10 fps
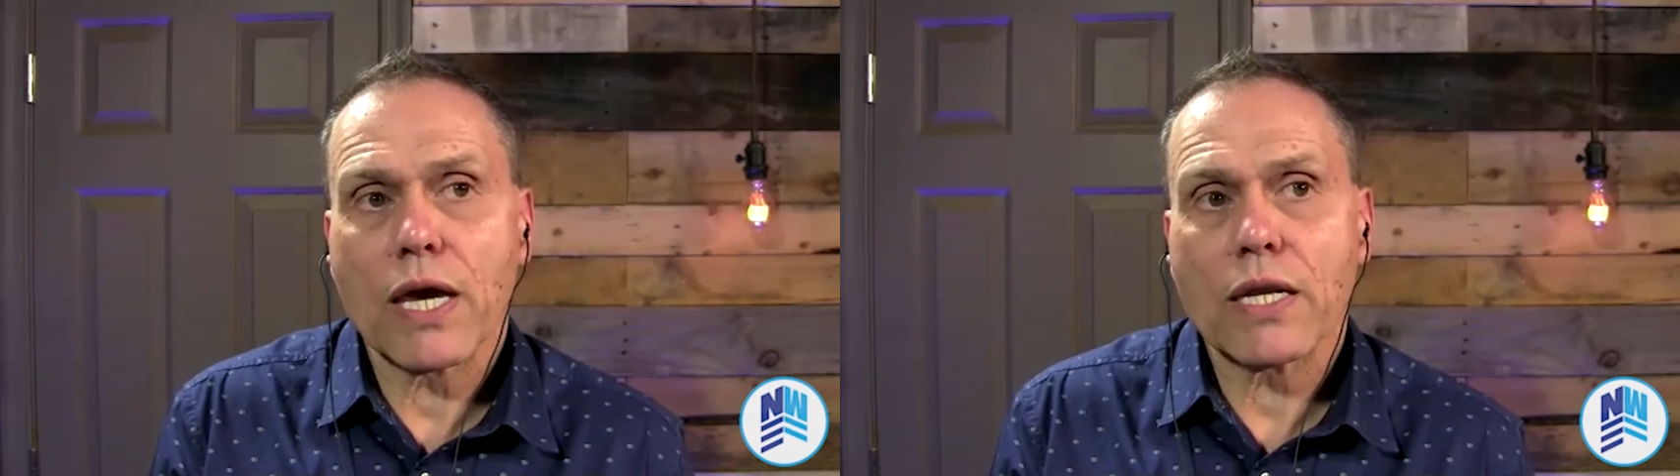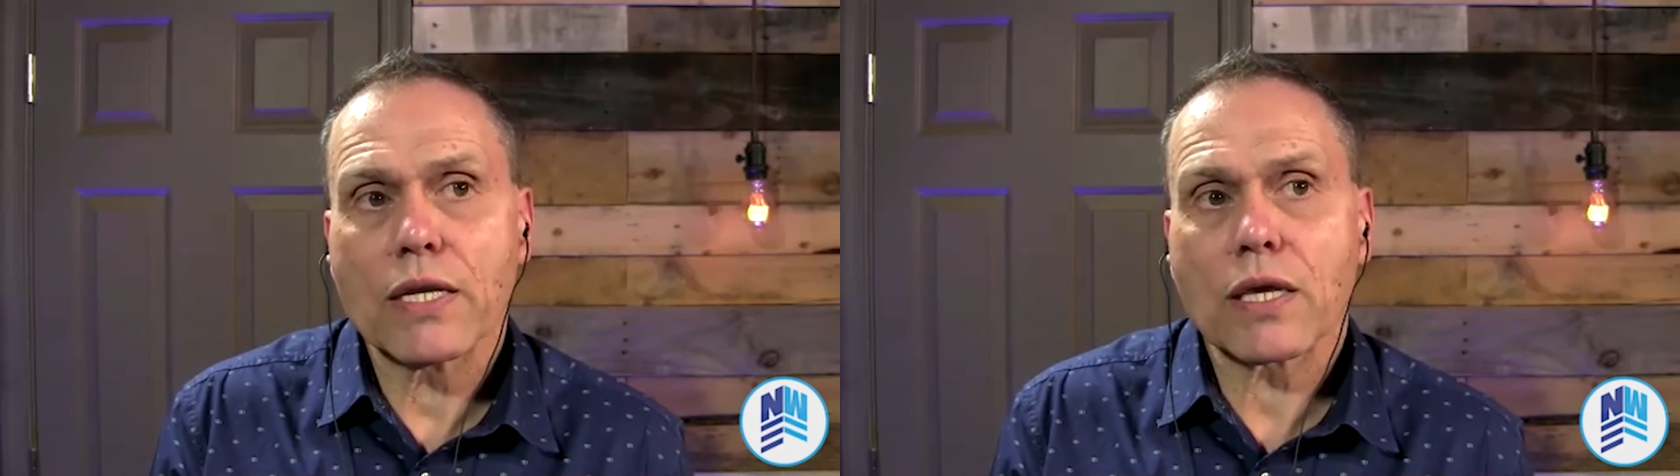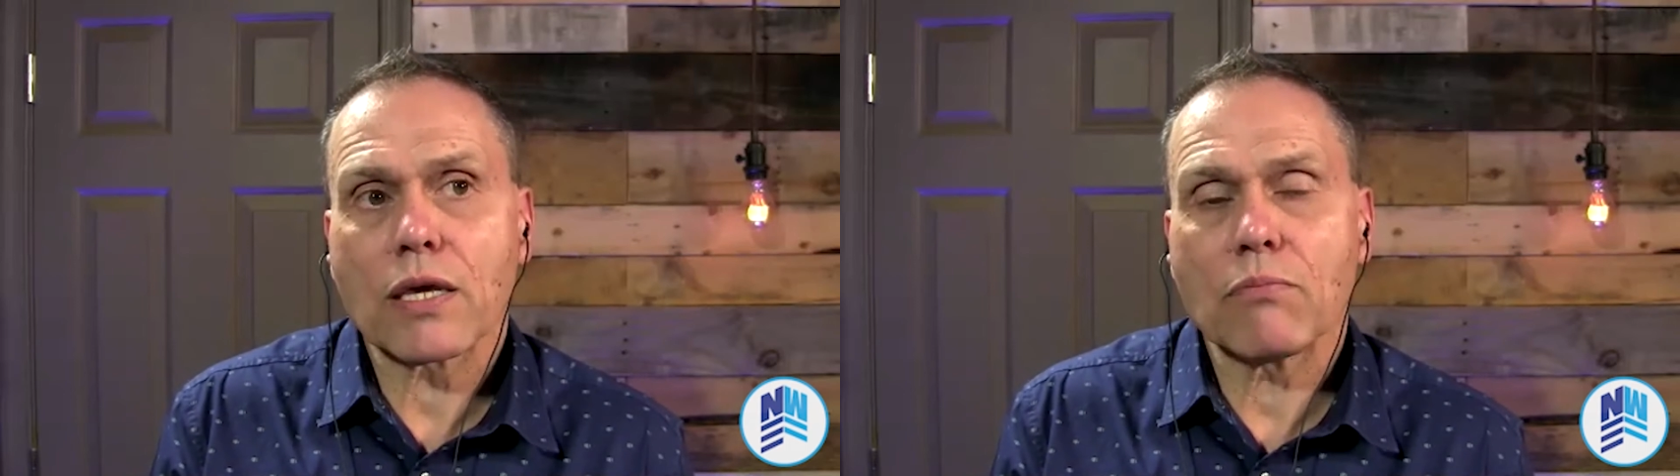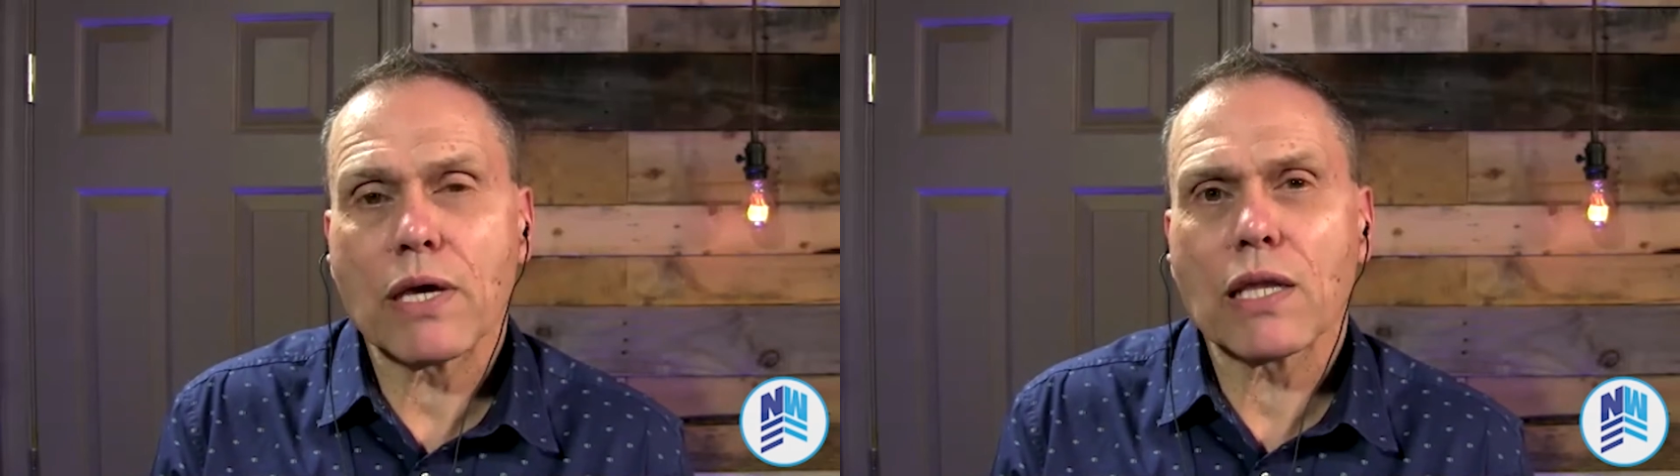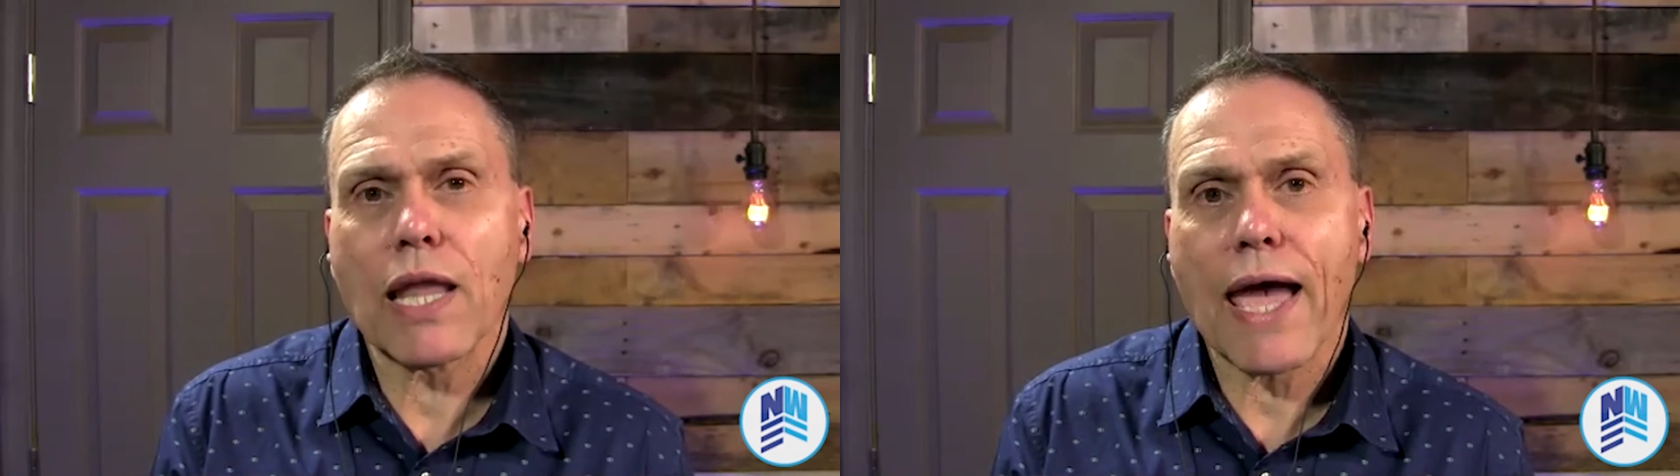And it can
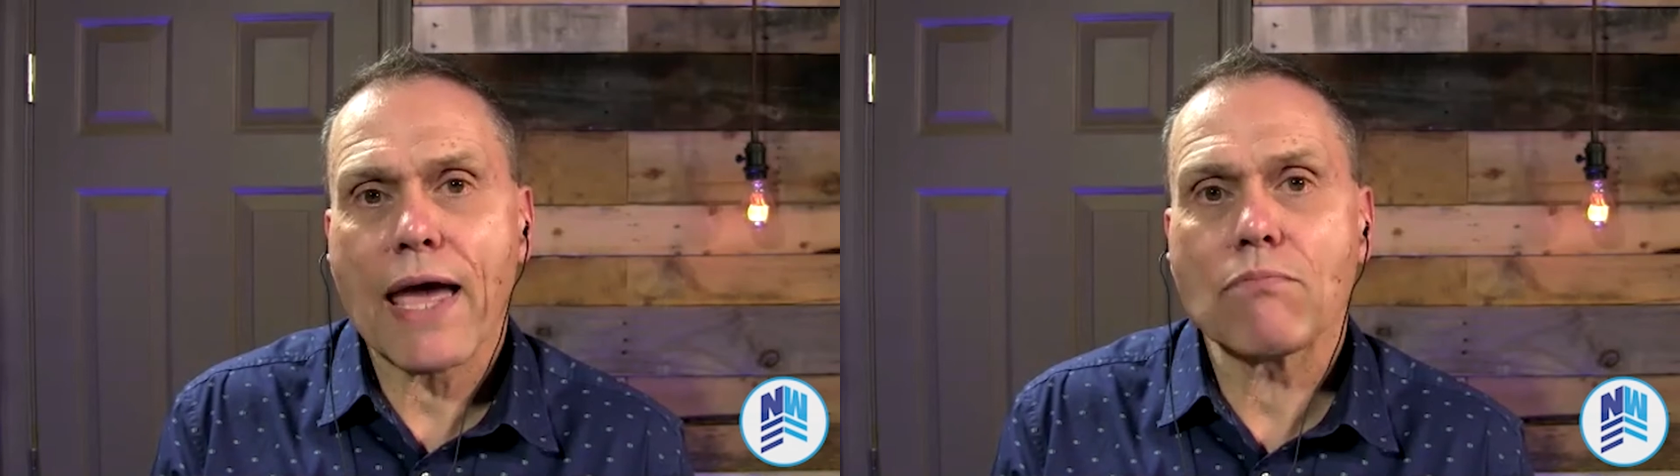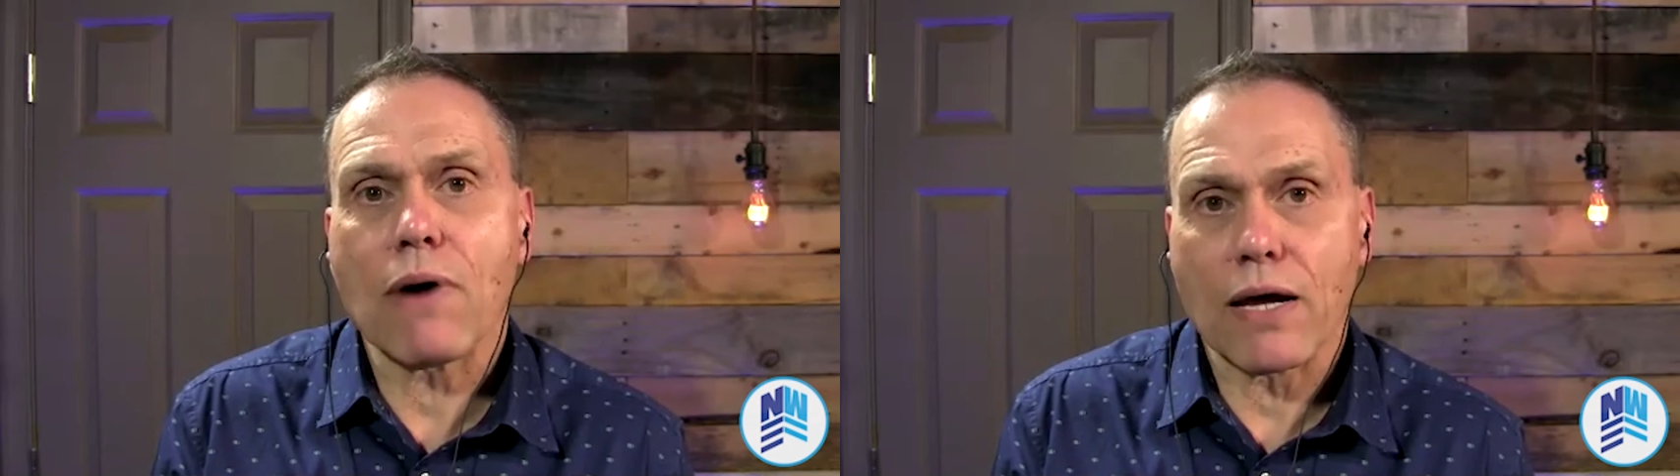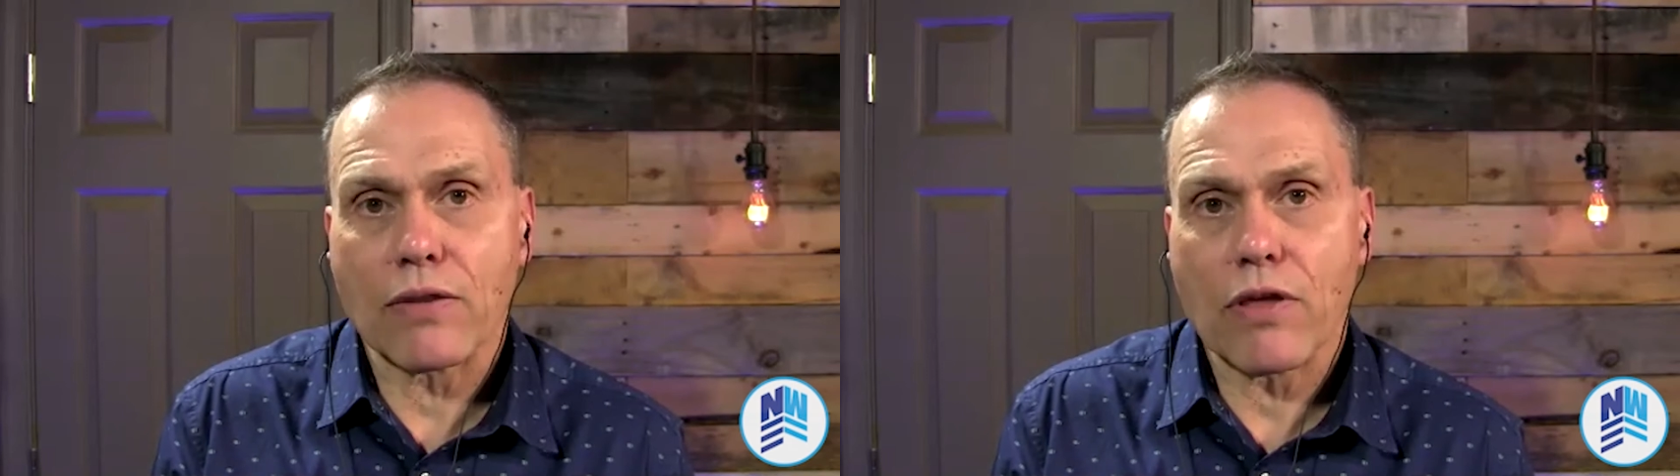be a landmine.